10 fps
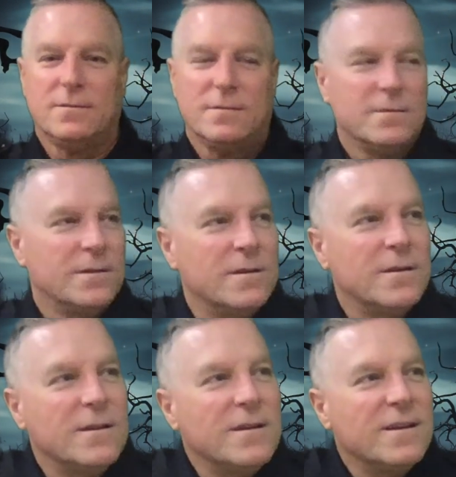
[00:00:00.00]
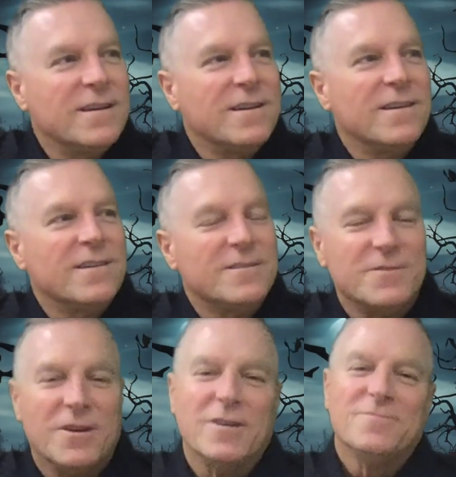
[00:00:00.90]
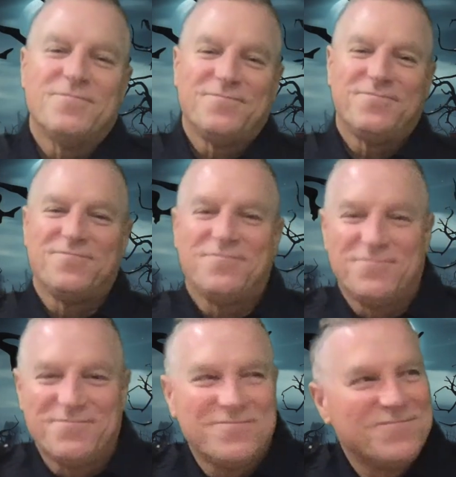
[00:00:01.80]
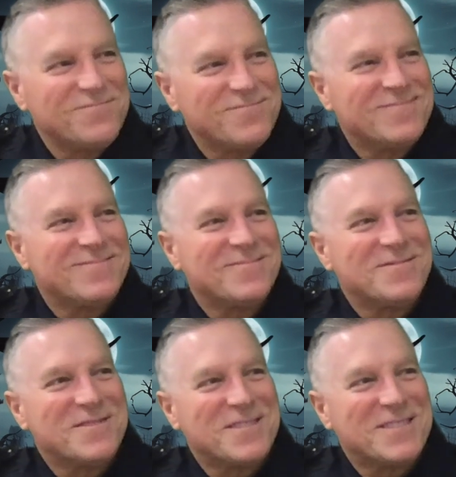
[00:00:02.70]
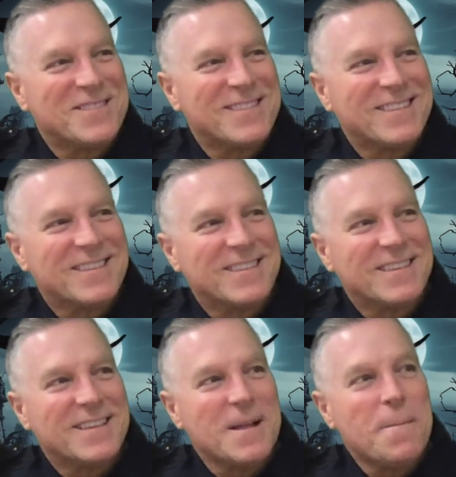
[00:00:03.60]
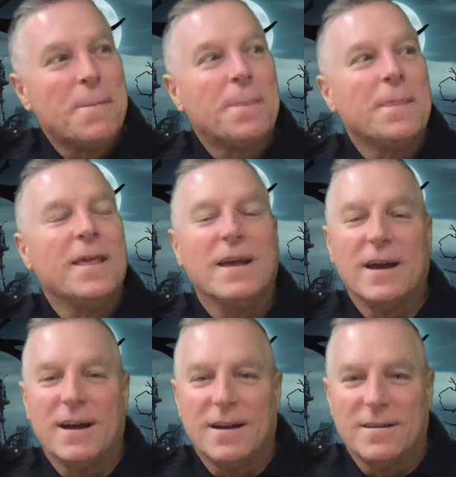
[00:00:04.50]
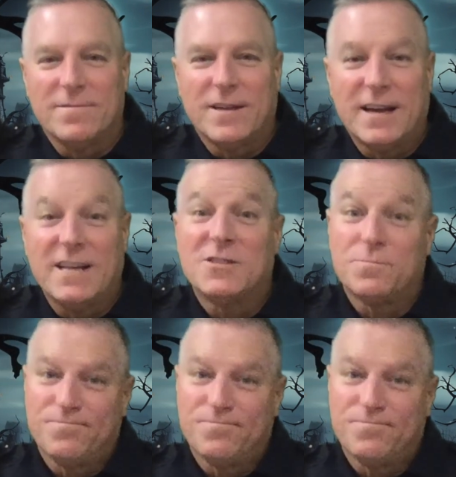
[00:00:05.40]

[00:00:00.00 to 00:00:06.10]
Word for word: Oh, we know what he's going to be. Oh, the question is, is what are the specials teachers going to be? Yeah, I guess.